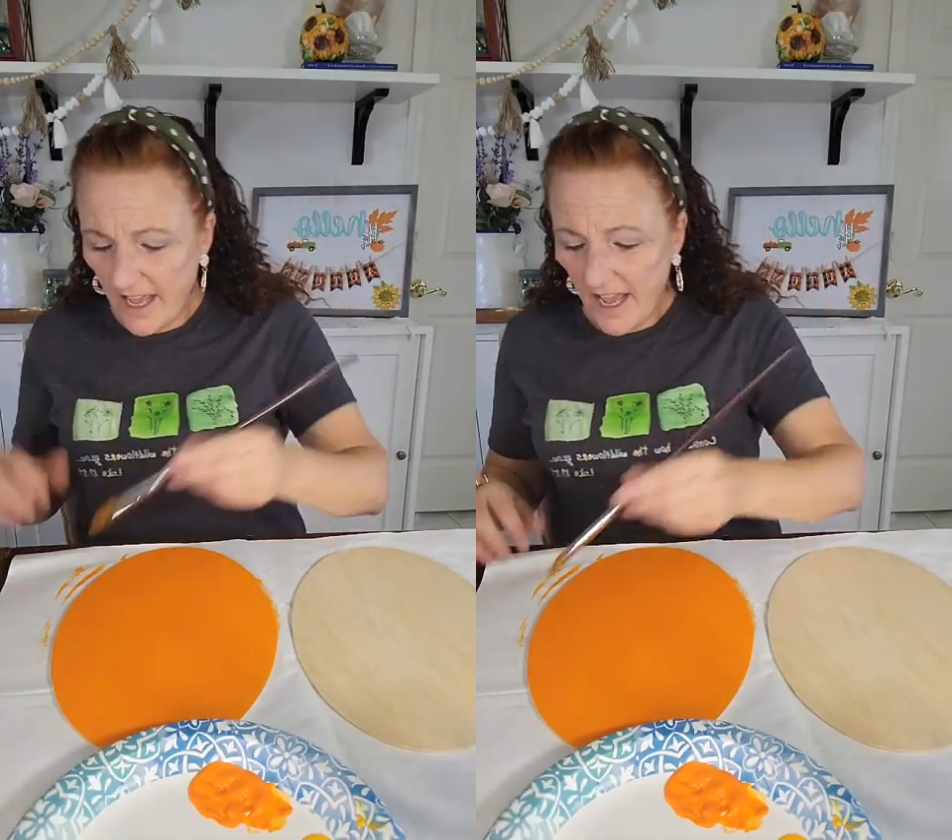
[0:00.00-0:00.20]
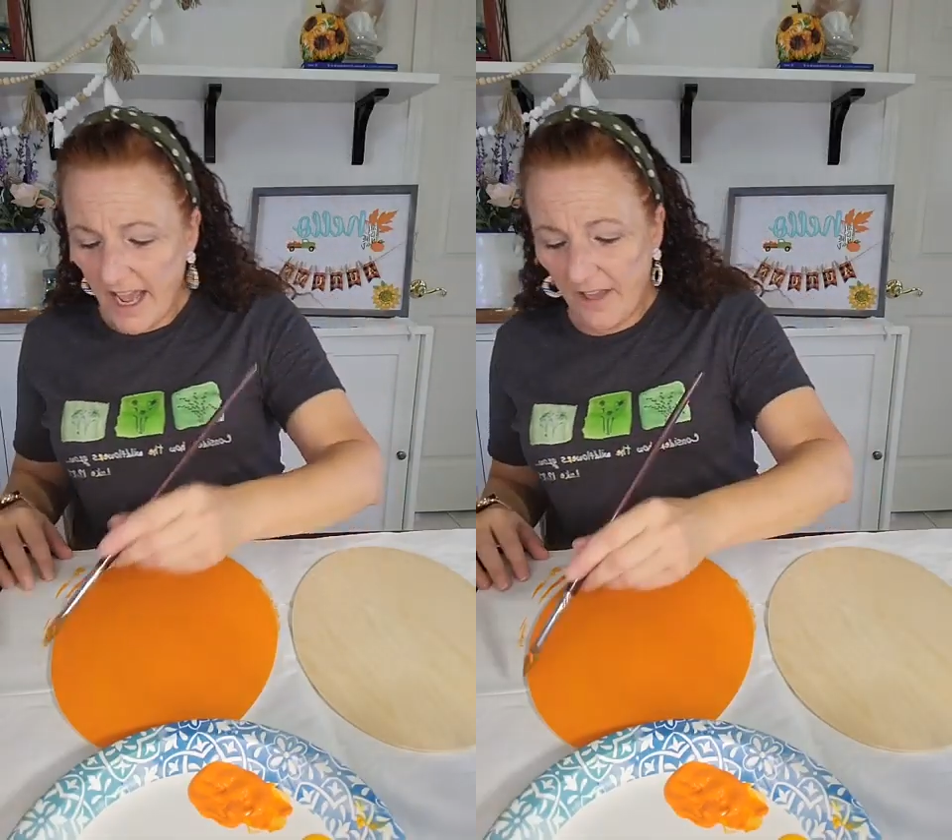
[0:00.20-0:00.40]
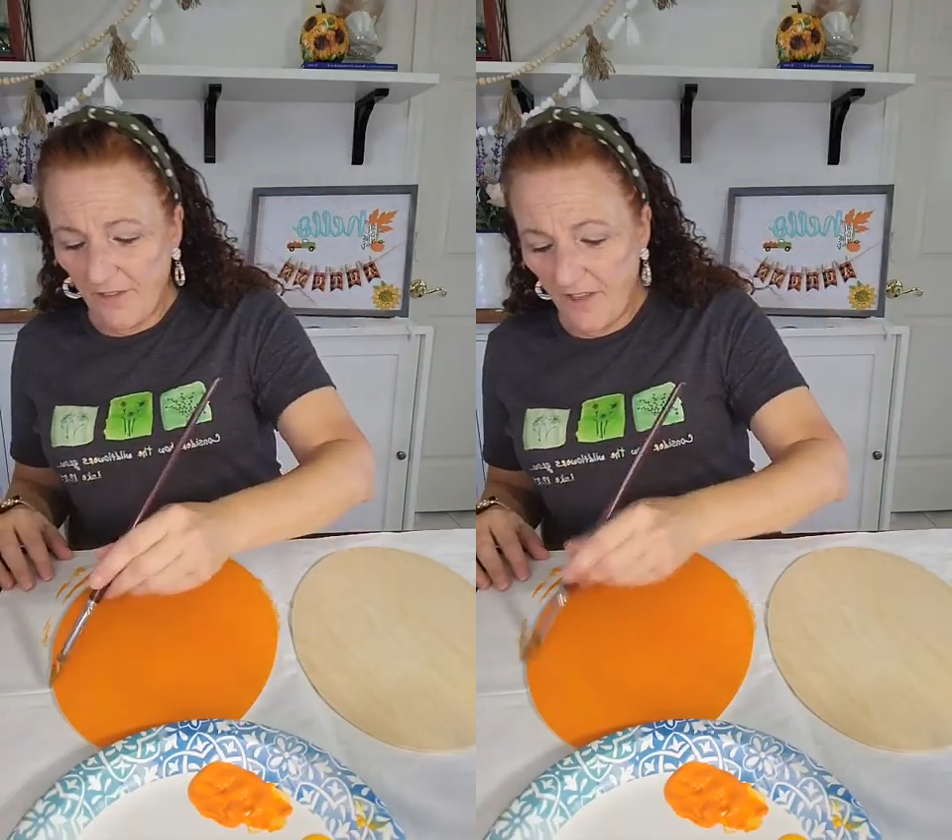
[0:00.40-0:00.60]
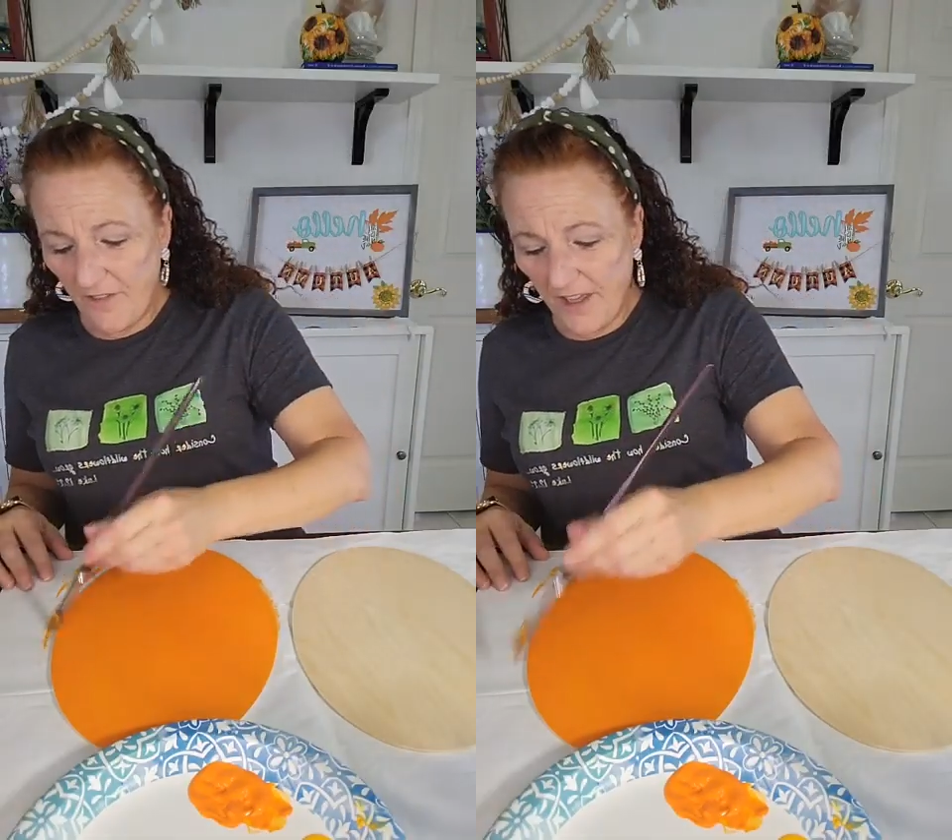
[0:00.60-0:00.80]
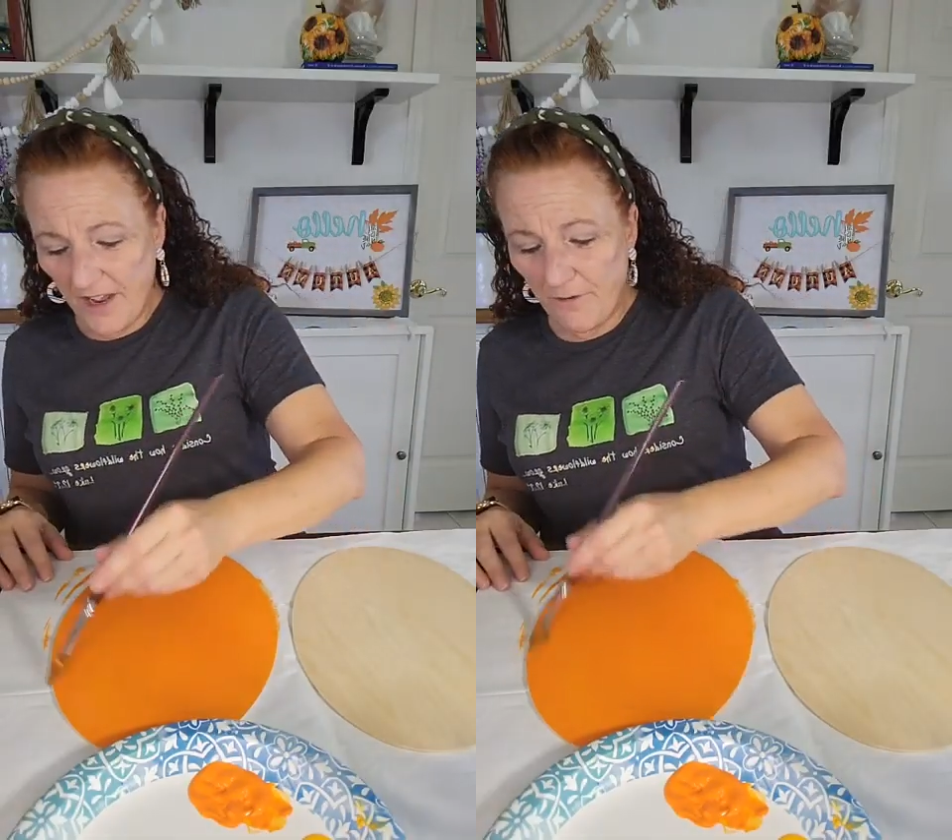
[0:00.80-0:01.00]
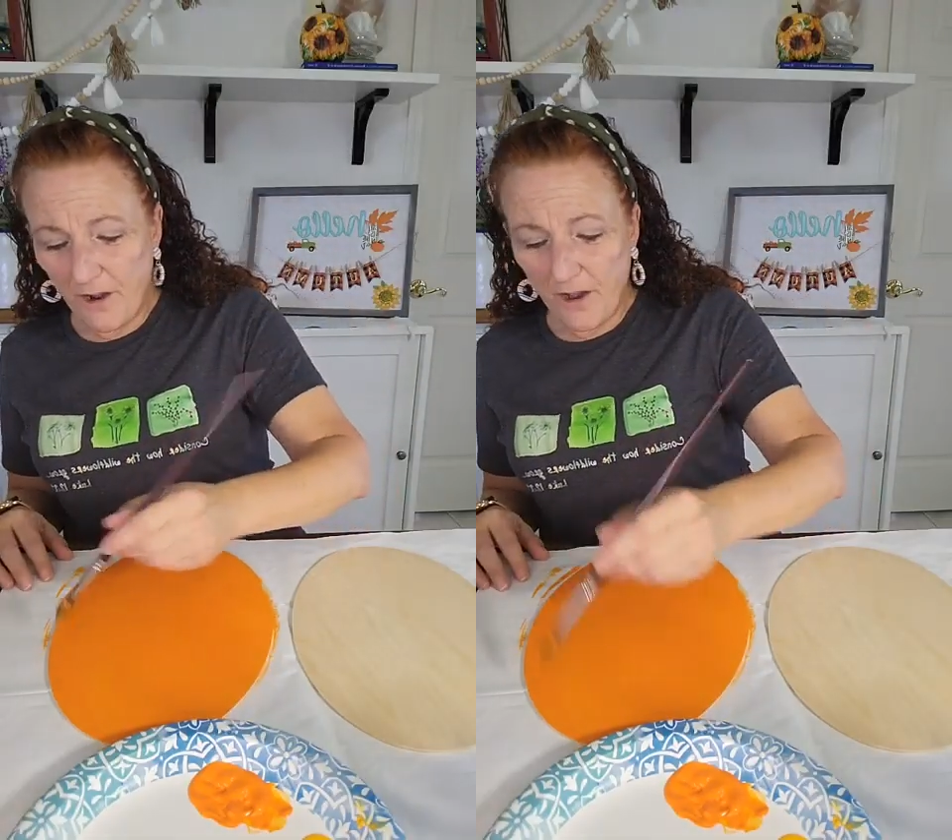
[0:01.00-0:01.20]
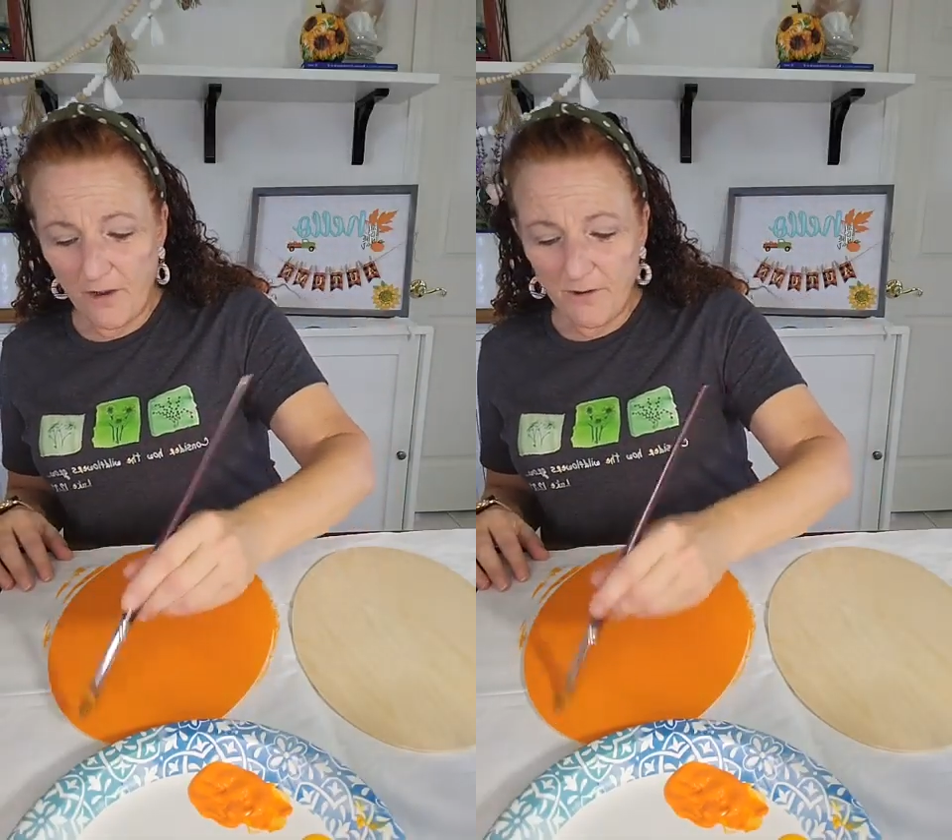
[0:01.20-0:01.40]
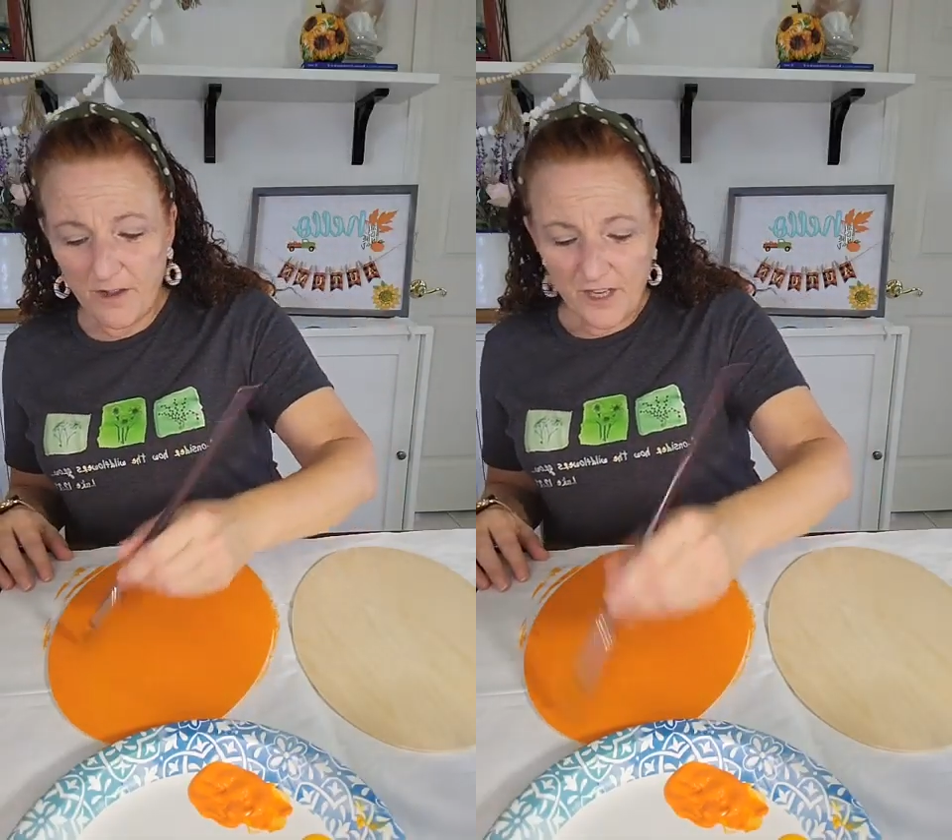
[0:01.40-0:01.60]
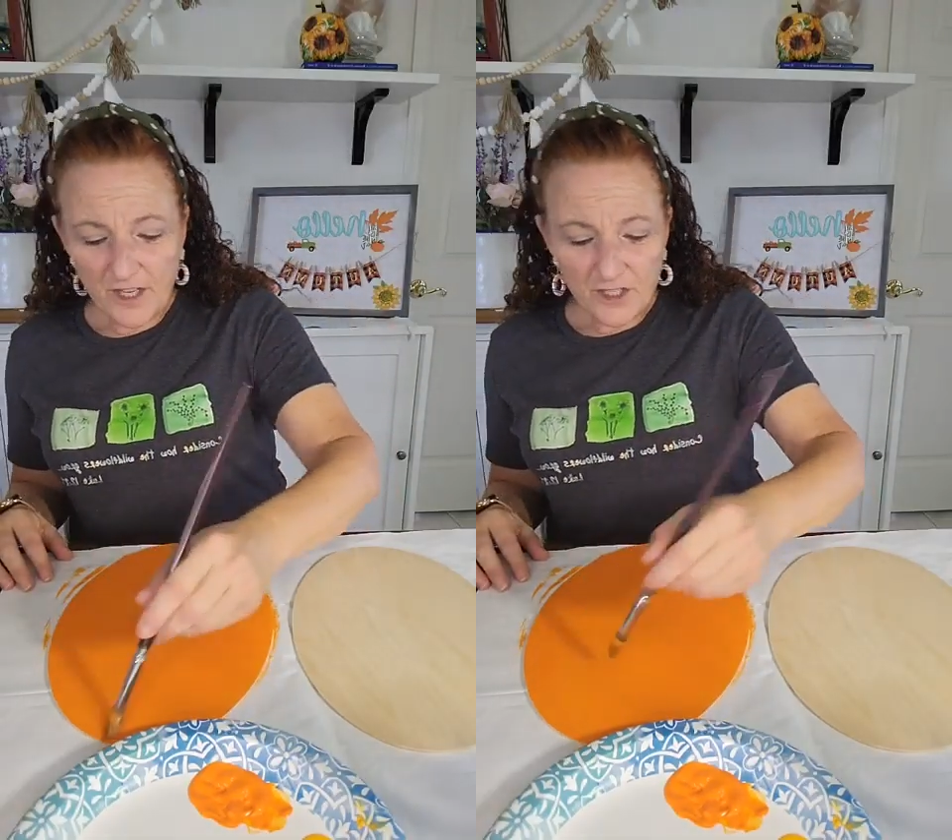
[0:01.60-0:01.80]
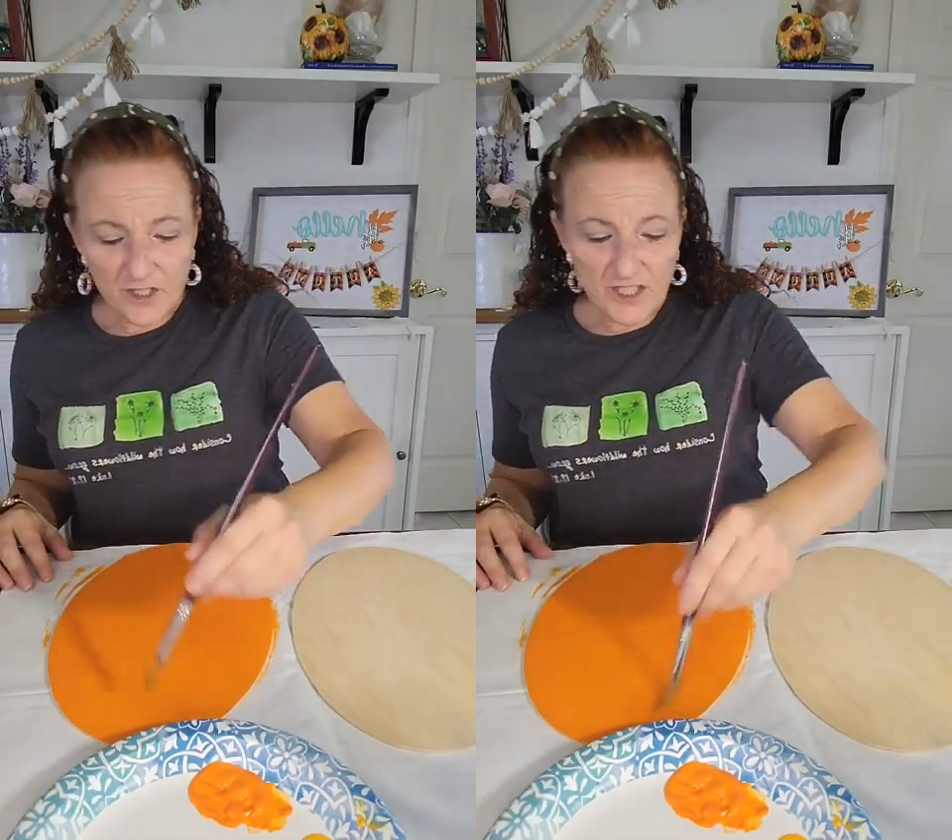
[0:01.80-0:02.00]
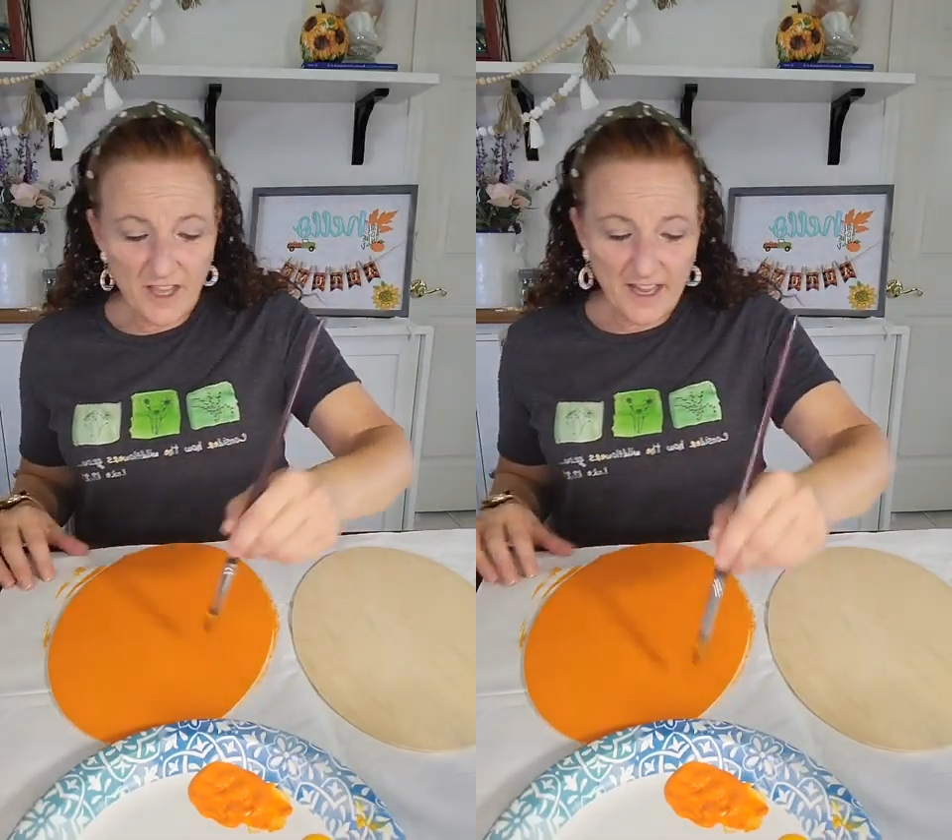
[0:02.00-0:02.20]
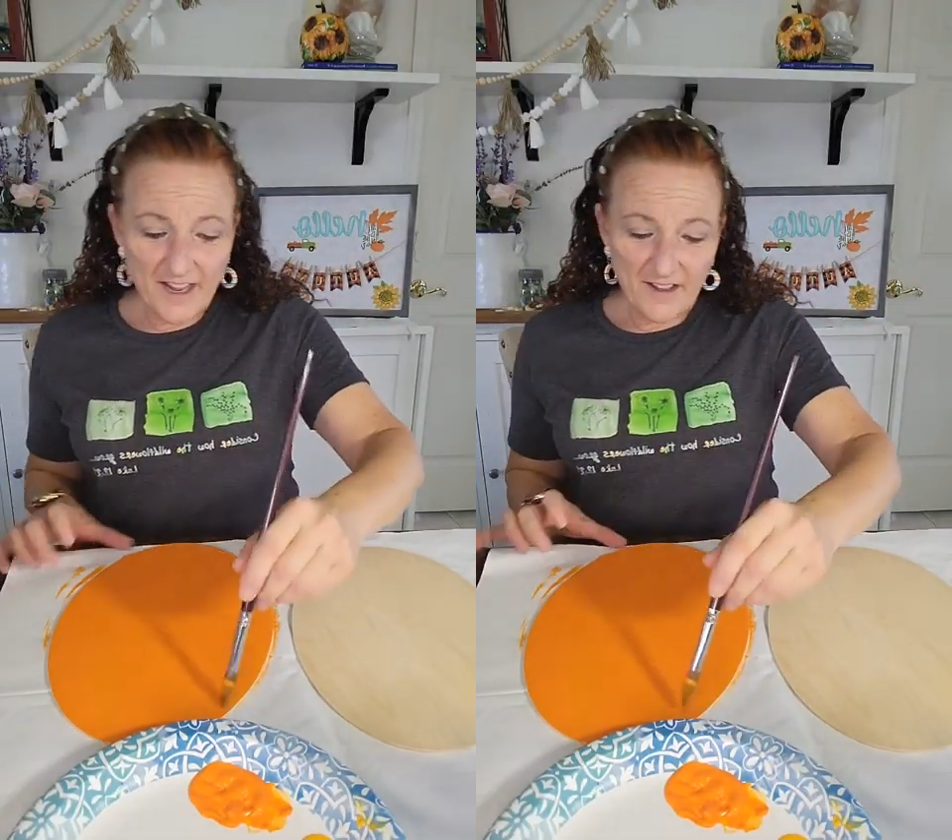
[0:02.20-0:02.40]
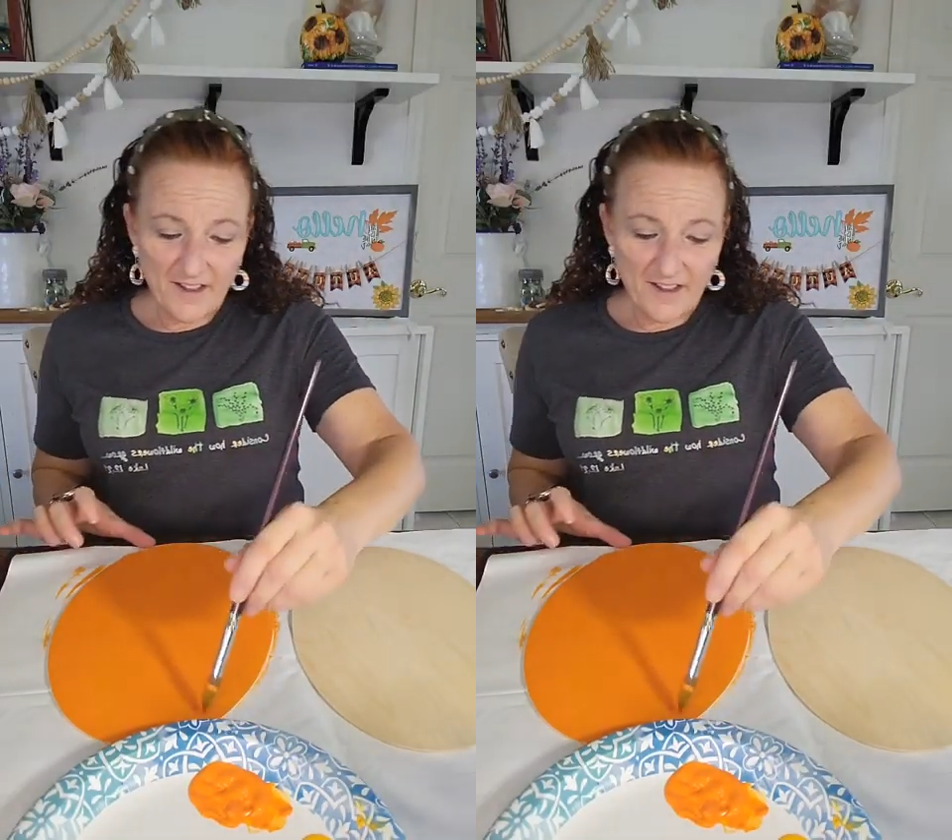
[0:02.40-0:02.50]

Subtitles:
and then they grow just like